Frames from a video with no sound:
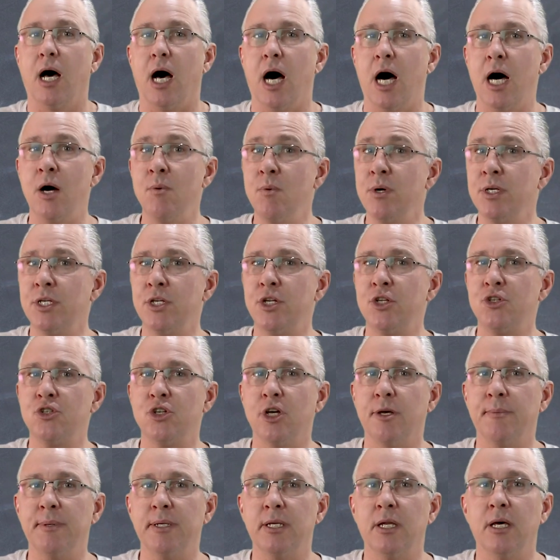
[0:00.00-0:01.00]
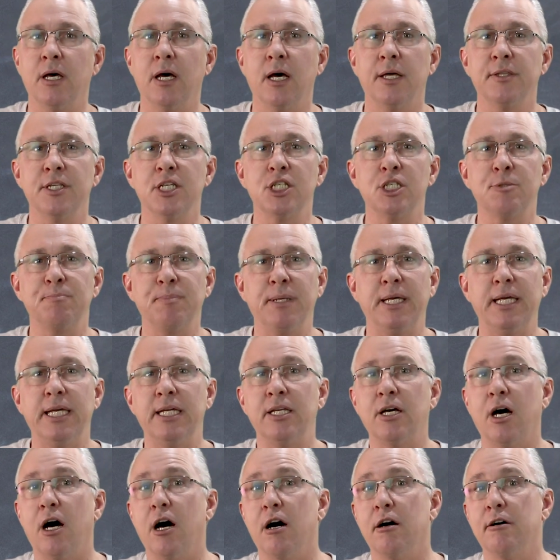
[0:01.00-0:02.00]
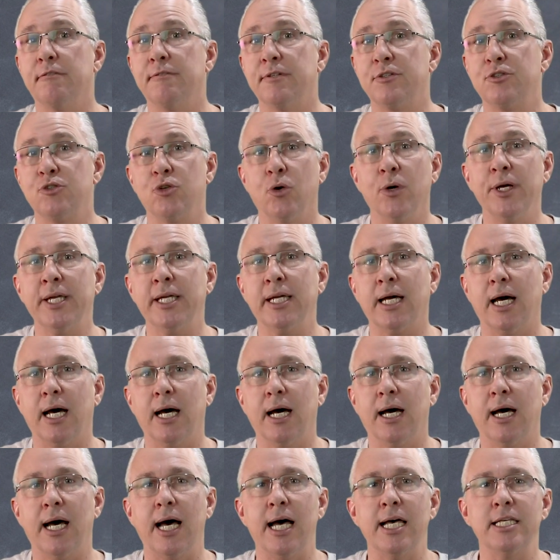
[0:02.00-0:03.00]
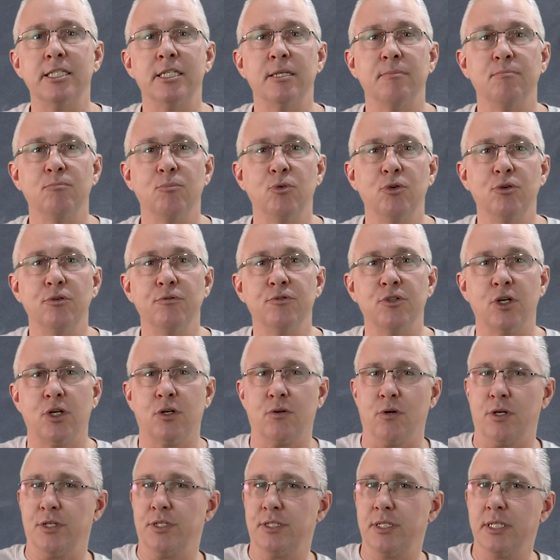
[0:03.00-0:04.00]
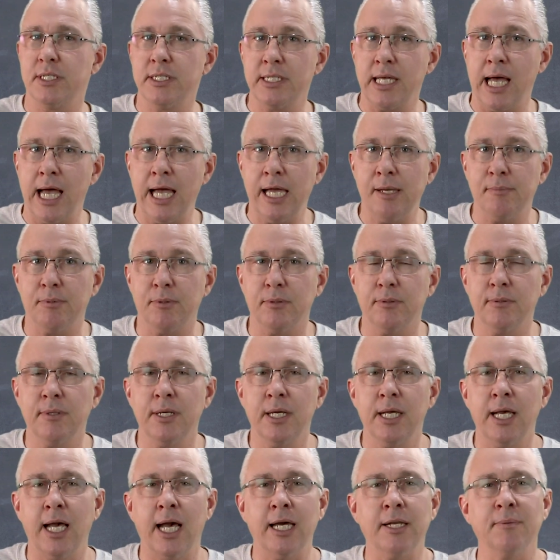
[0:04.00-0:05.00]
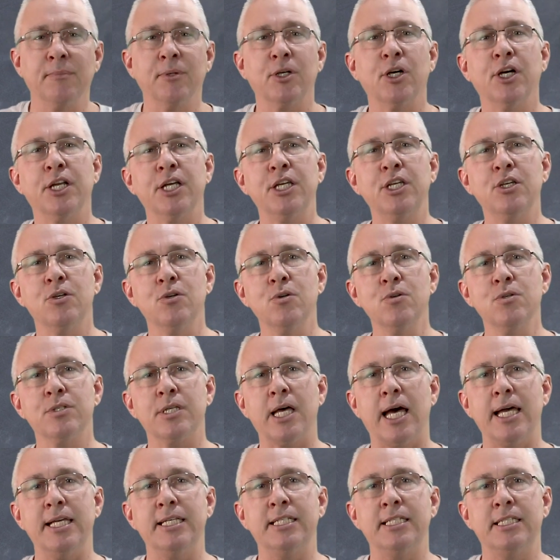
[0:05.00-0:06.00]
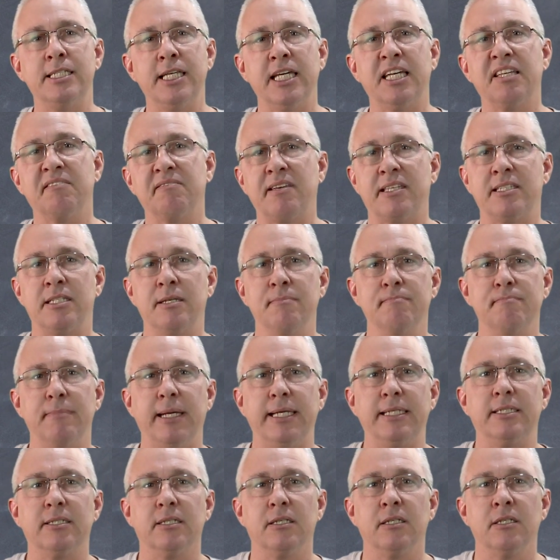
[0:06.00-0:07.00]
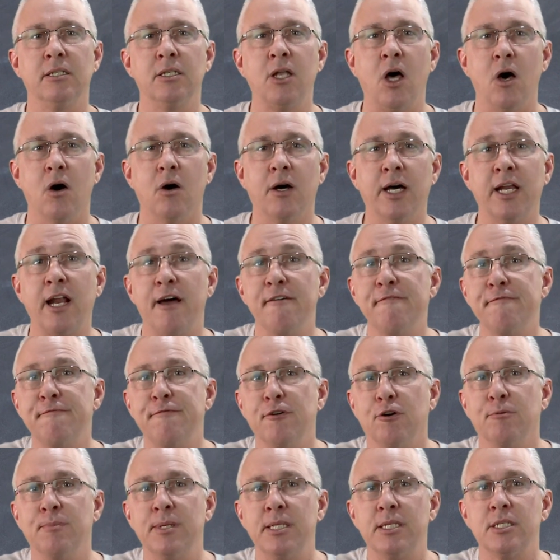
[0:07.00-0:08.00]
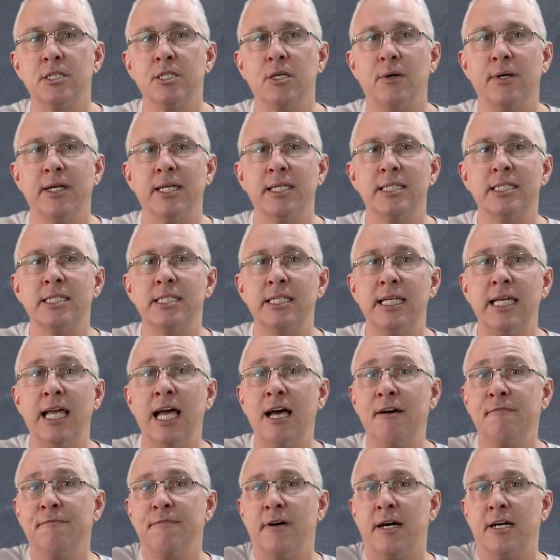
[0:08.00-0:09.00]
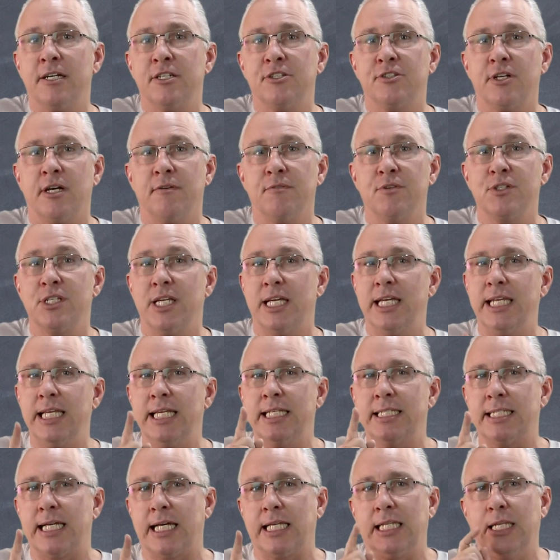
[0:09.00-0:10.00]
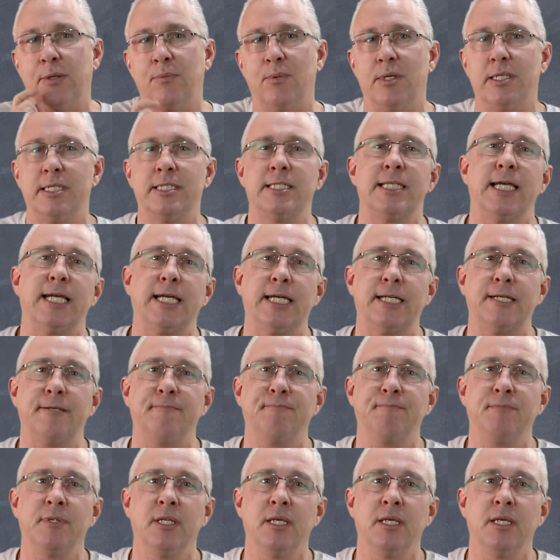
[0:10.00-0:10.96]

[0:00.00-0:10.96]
I want to determine the speed of a toy car as it moves across the table and I'm going to use a stick that's a meter long and I film it so I can see how far it travels in exactly one second.